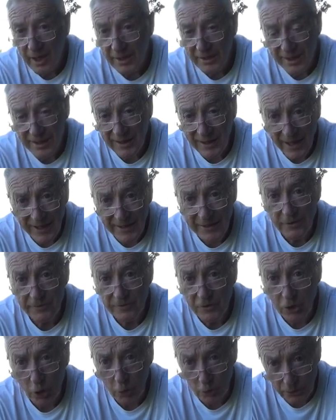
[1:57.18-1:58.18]
and a line
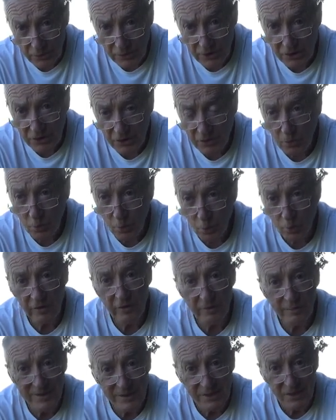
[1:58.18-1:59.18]
of guns would
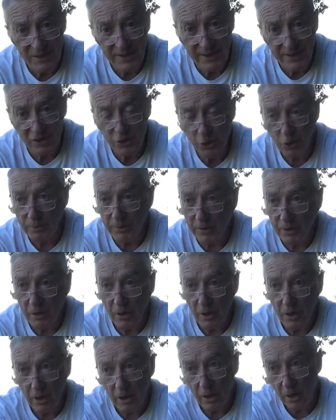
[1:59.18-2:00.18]
have been set up
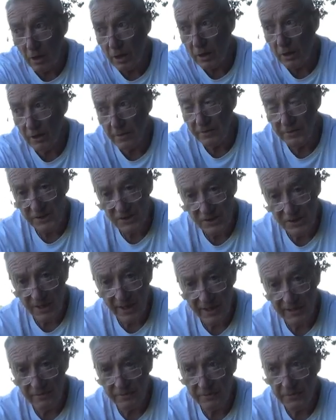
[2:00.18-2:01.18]
at this
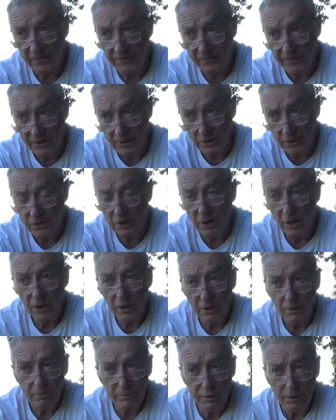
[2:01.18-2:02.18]
side of the field
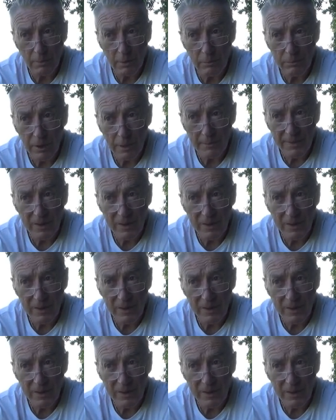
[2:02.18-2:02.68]
probably